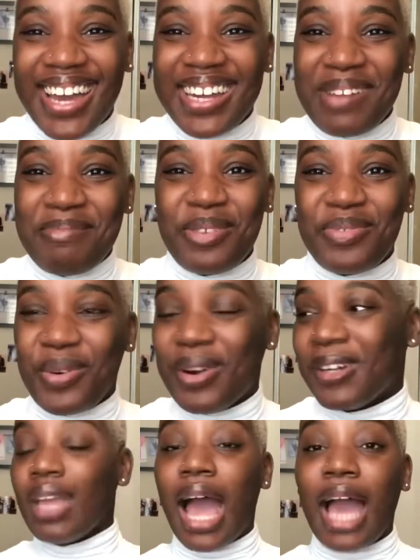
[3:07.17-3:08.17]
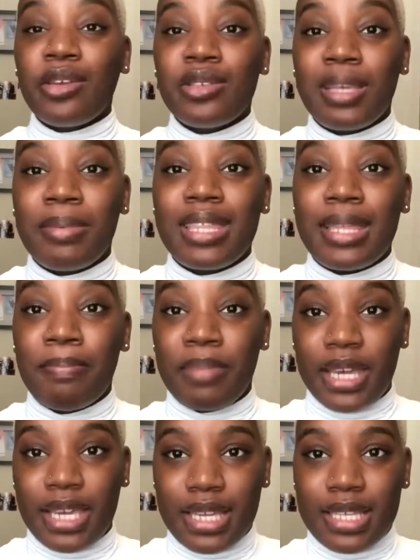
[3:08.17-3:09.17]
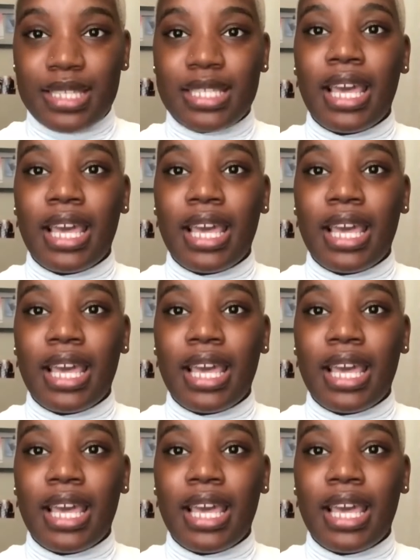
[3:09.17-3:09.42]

number 4, I used to be the biggest